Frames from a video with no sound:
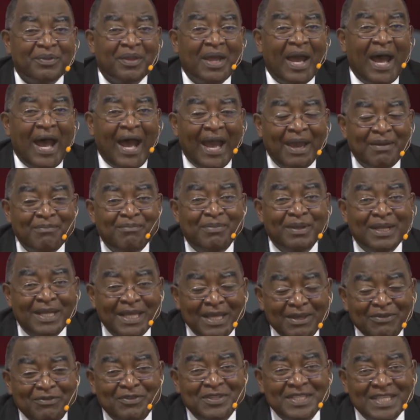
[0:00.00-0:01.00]
I
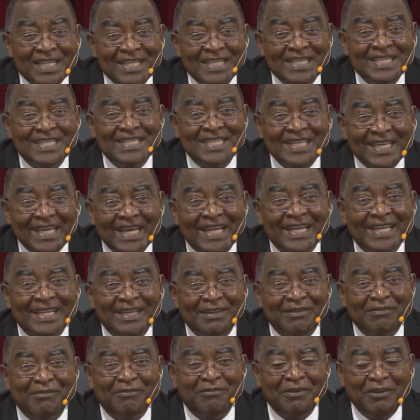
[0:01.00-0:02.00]
believe
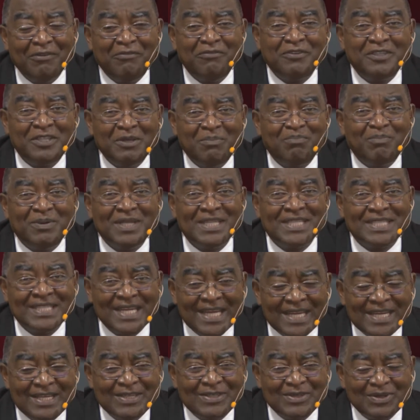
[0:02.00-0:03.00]
sincerely
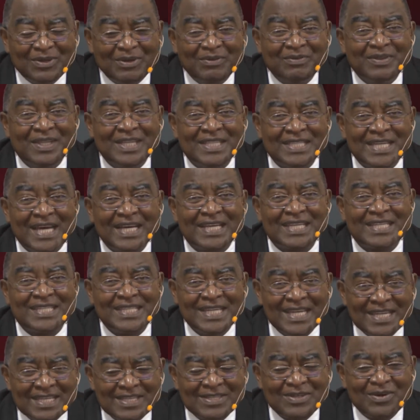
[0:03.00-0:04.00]
50% of the
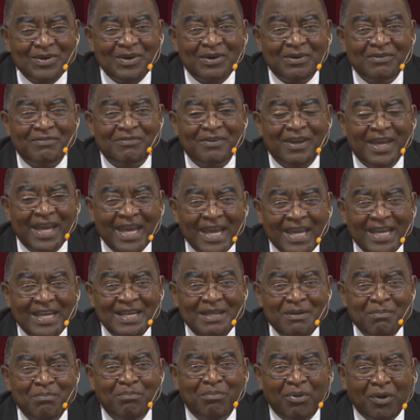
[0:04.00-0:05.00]
success of
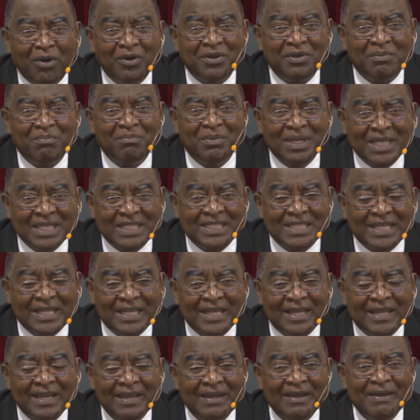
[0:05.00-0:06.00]
any board
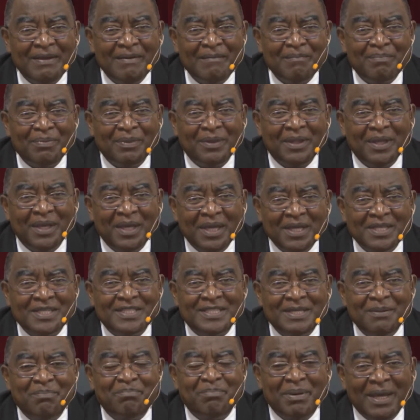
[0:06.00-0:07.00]
meeting is
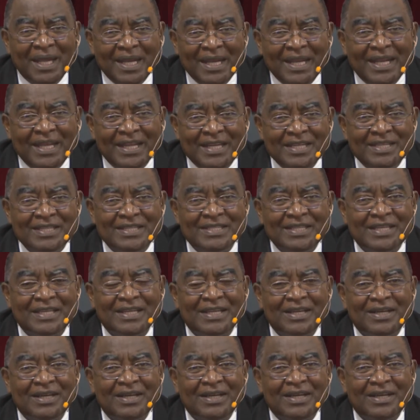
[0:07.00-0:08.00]
dependent
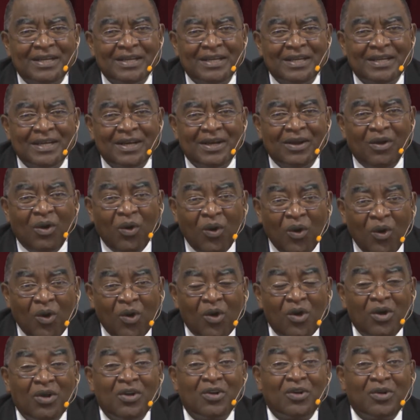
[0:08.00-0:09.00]

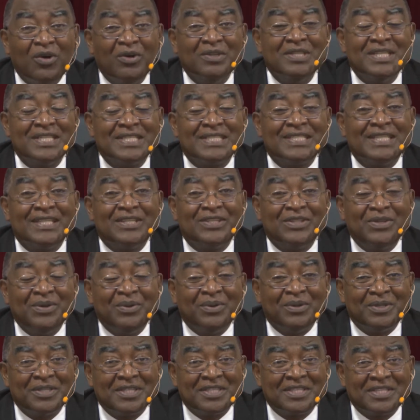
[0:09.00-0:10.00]
or
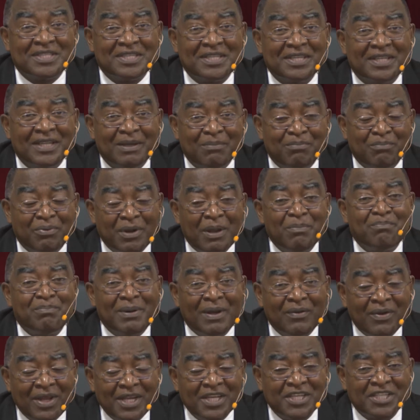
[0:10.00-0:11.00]
constitutes the
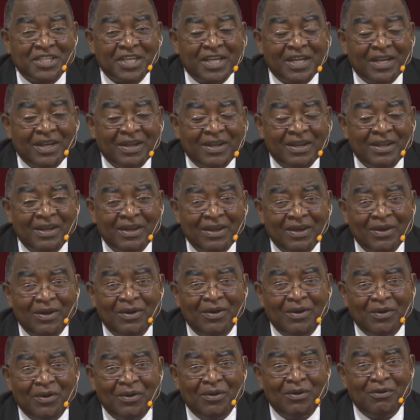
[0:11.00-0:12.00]
preparation
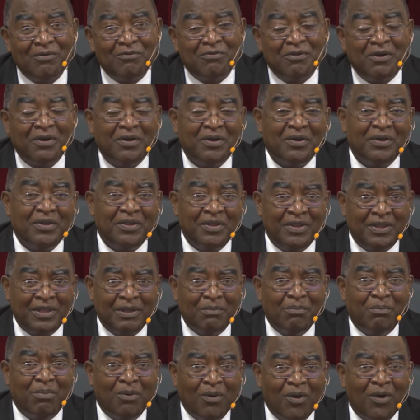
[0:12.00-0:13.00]
of the
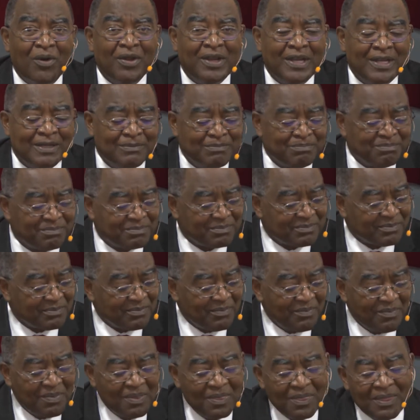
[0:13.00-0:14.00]
board.
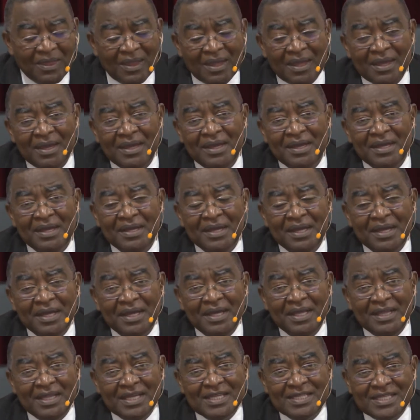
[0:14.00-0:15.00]

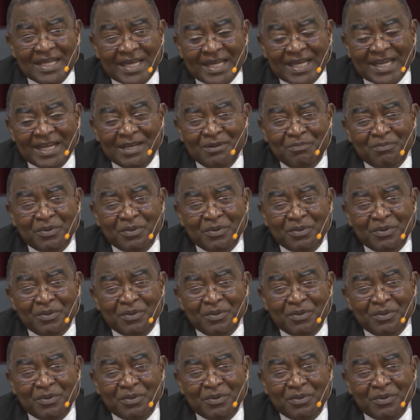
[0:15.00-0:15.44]
In the second